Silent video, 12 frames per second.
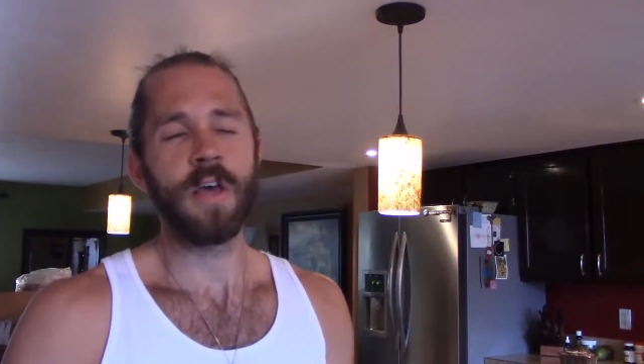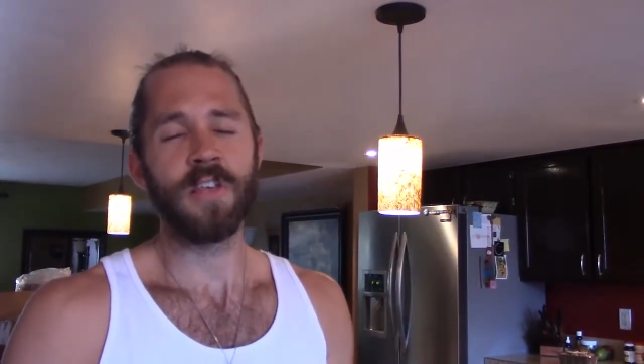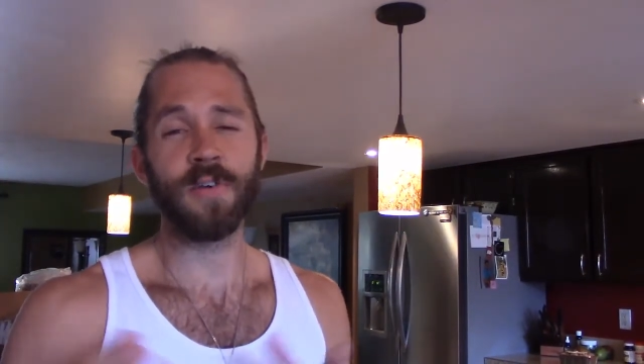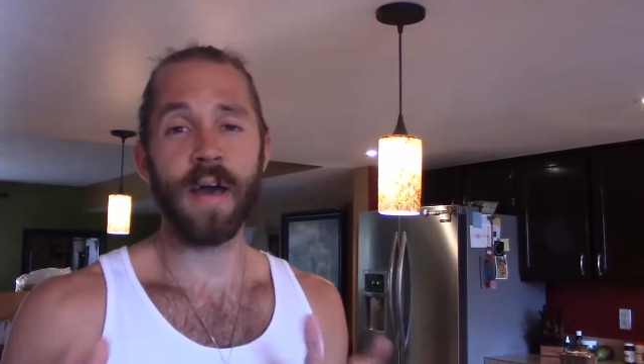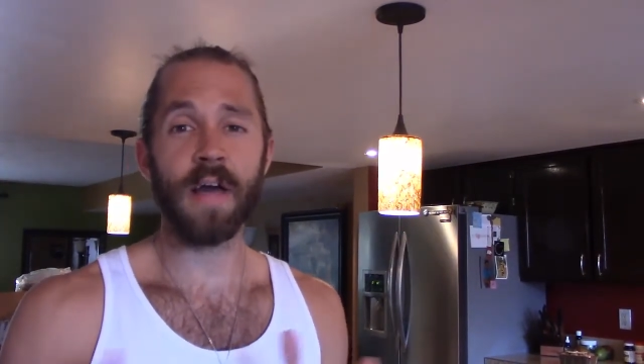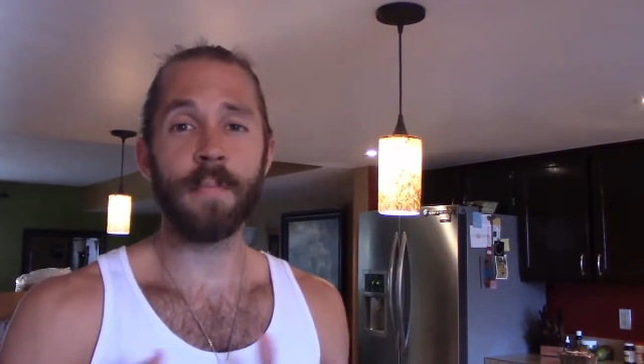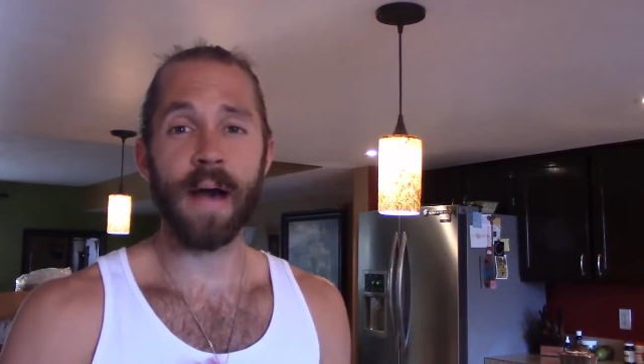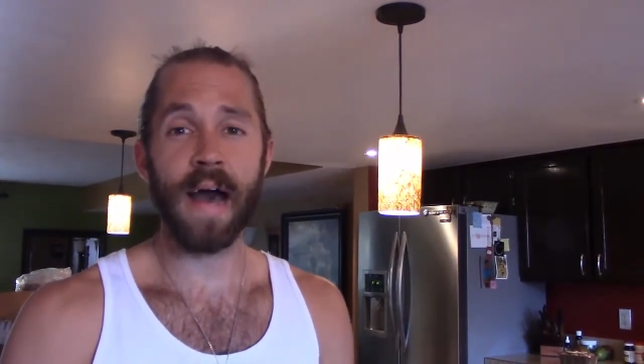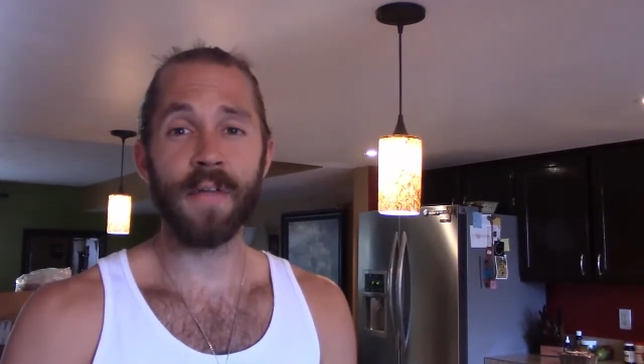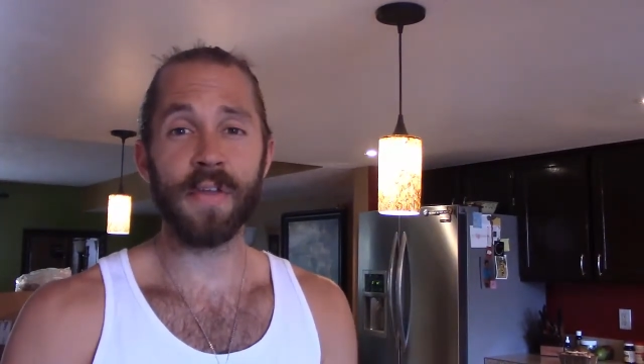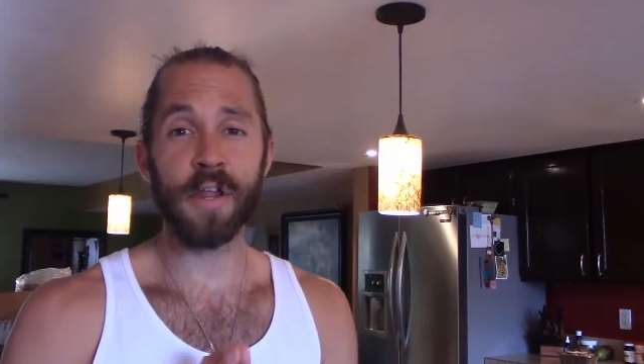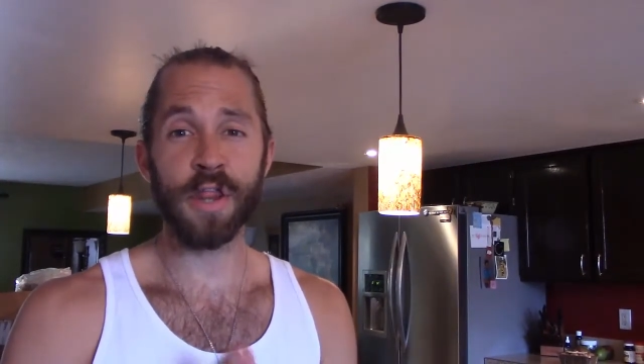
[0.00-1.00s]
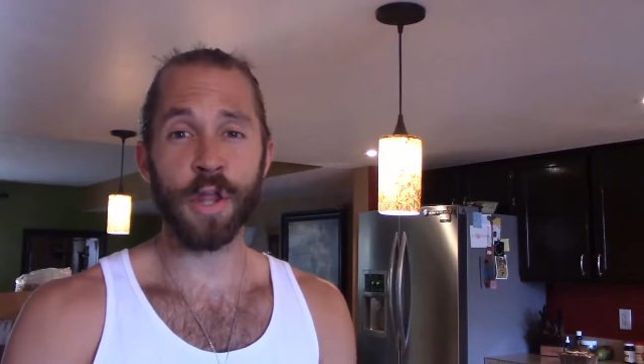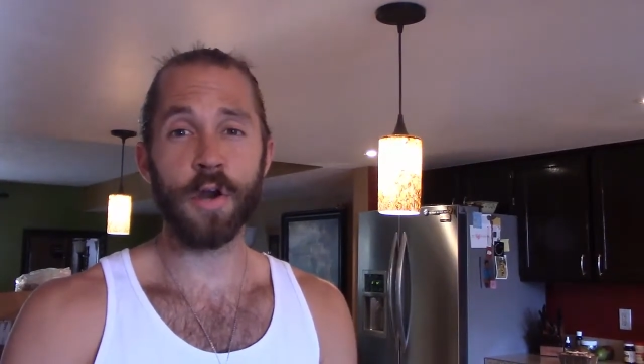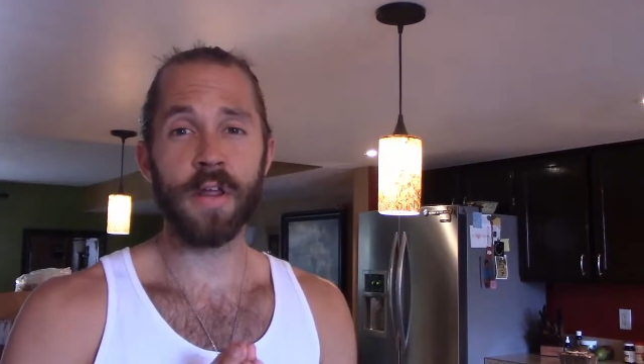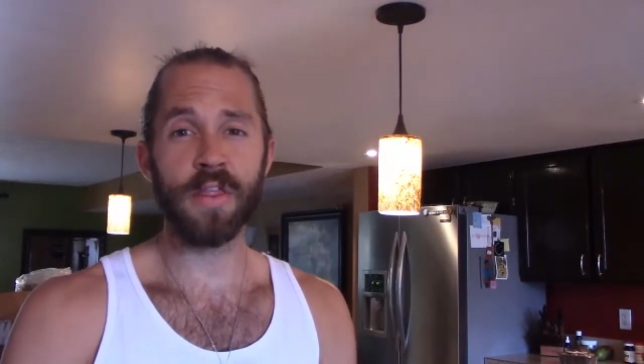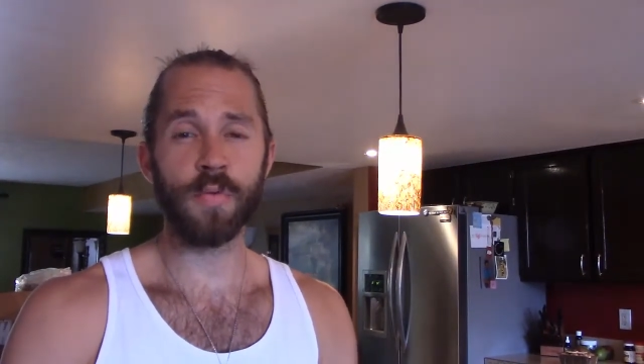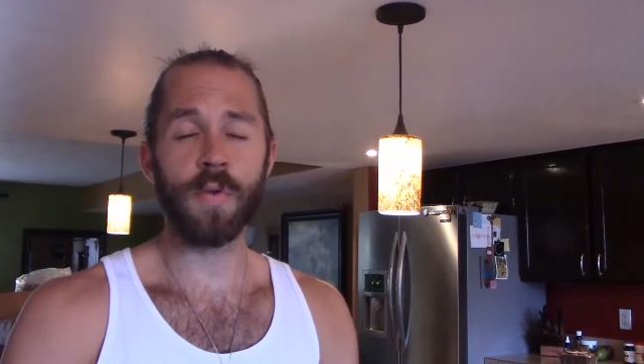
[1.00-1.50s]
So I compiled a
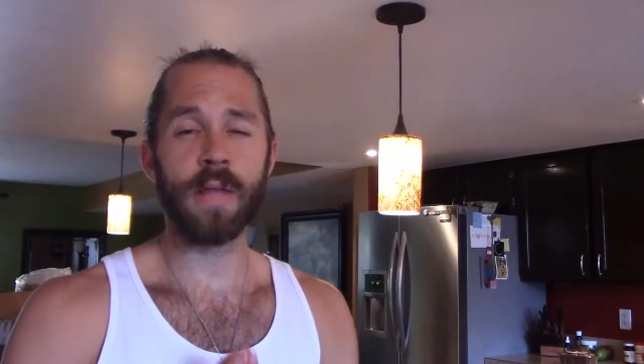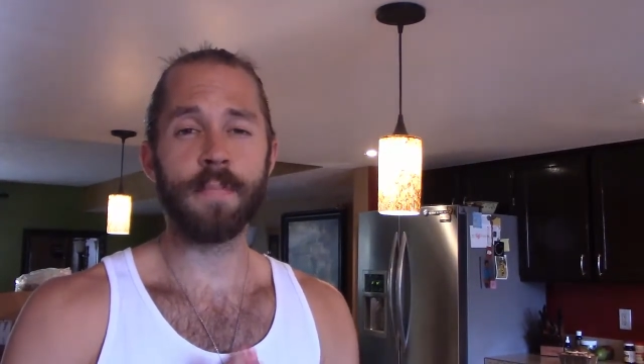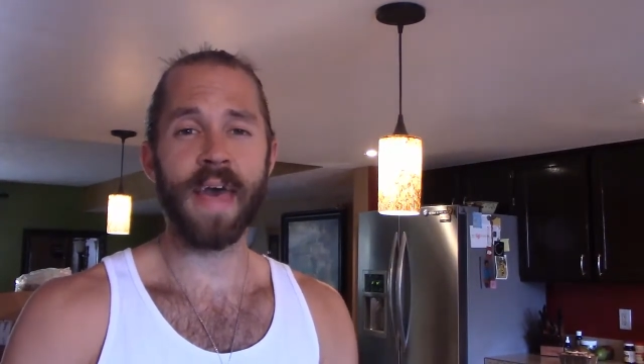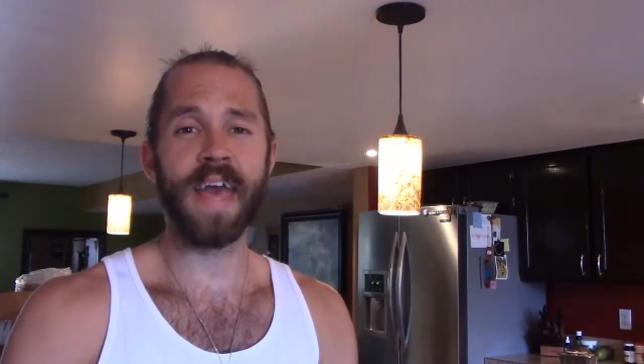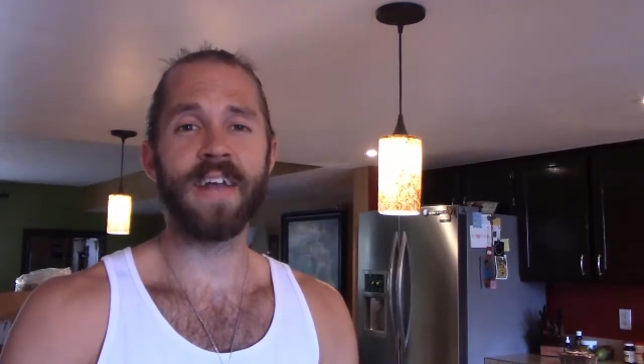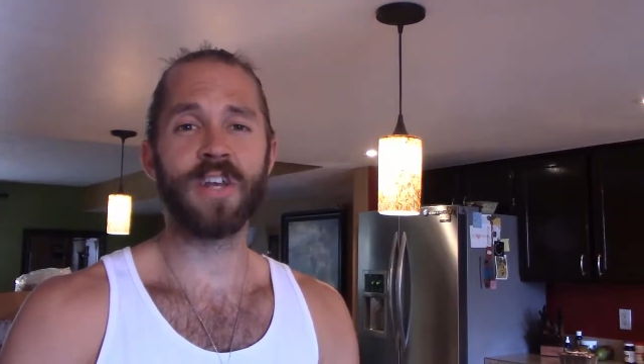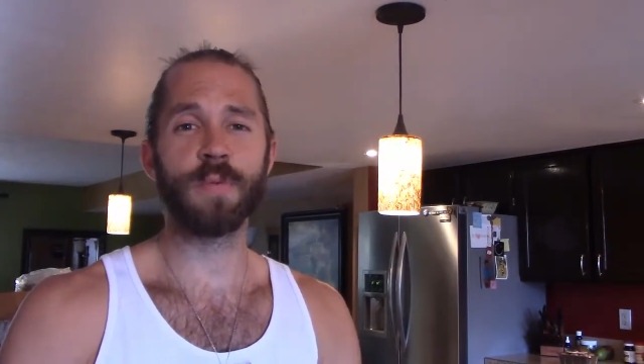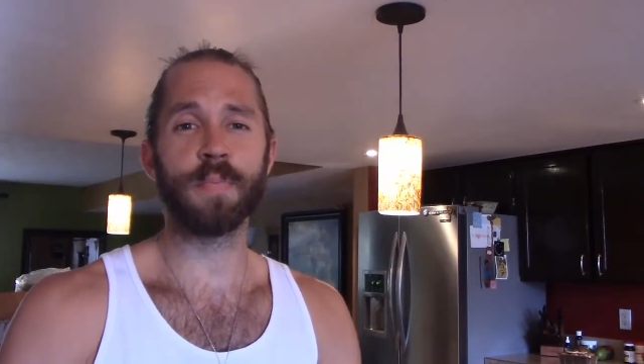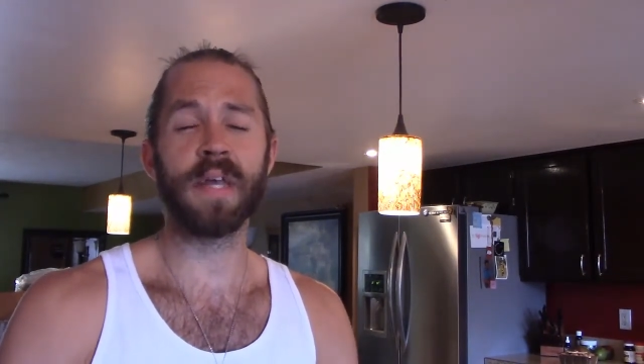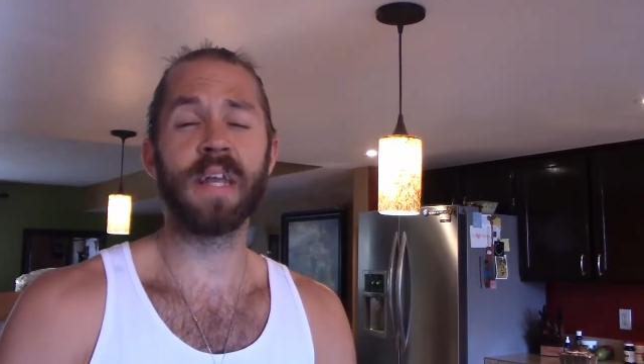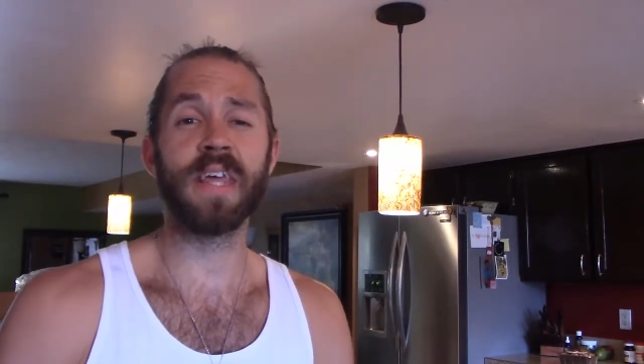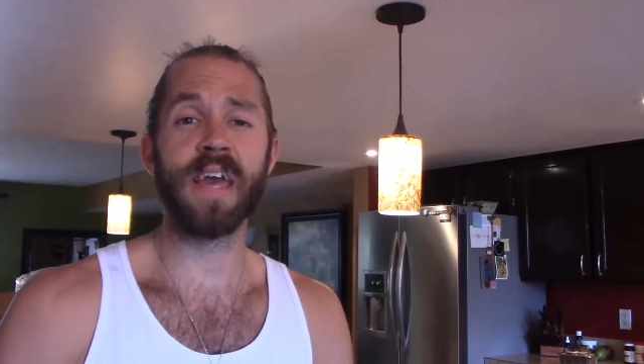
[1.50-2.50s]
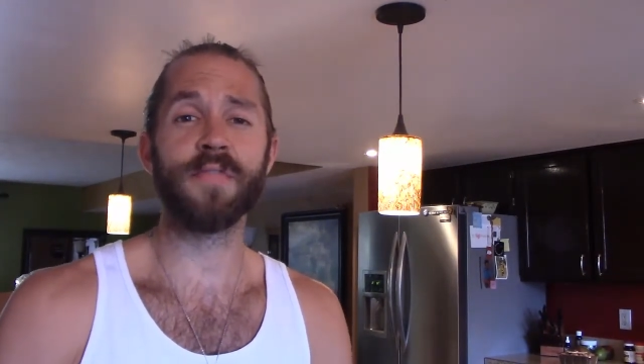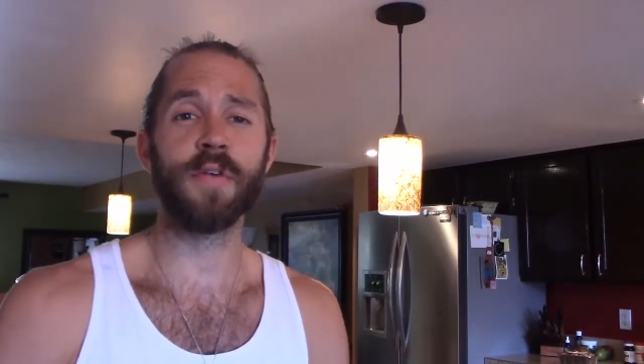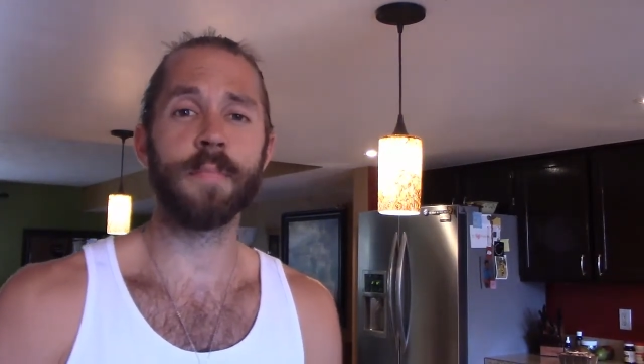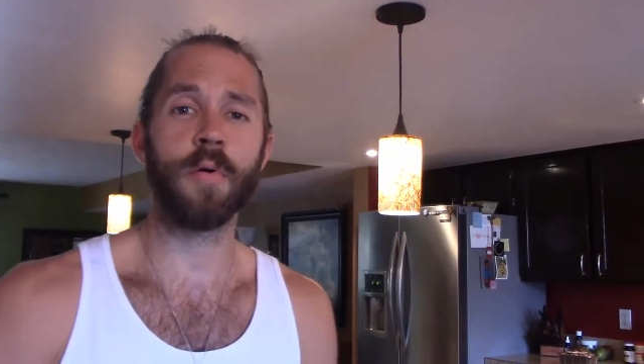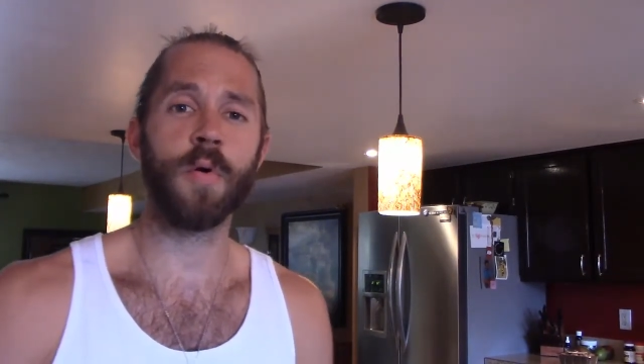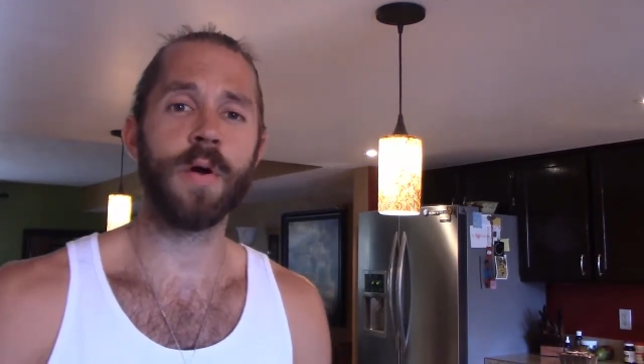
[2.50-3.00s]
33-page PDF
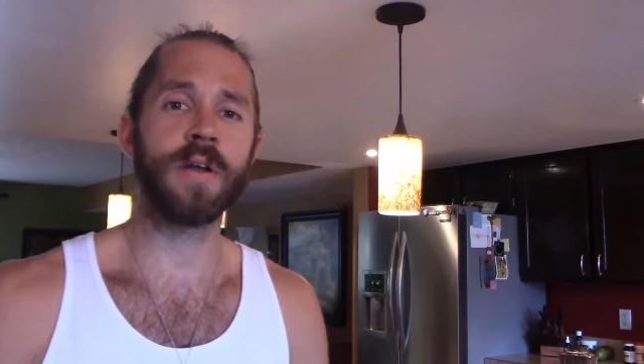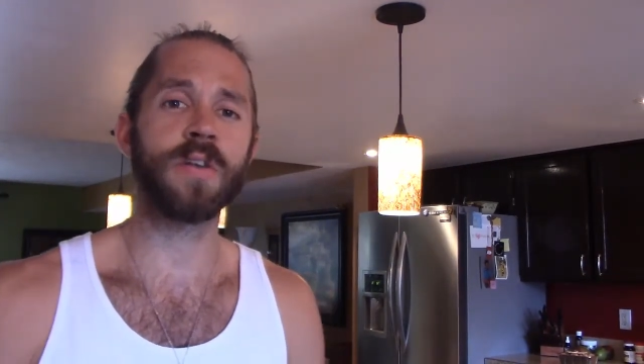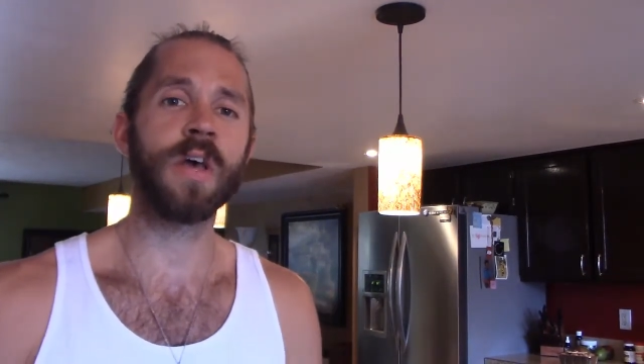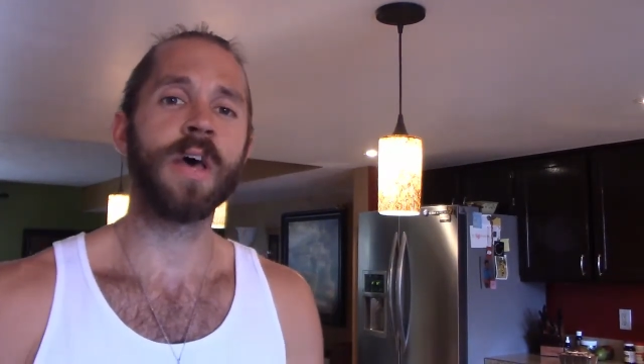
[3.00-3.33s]
report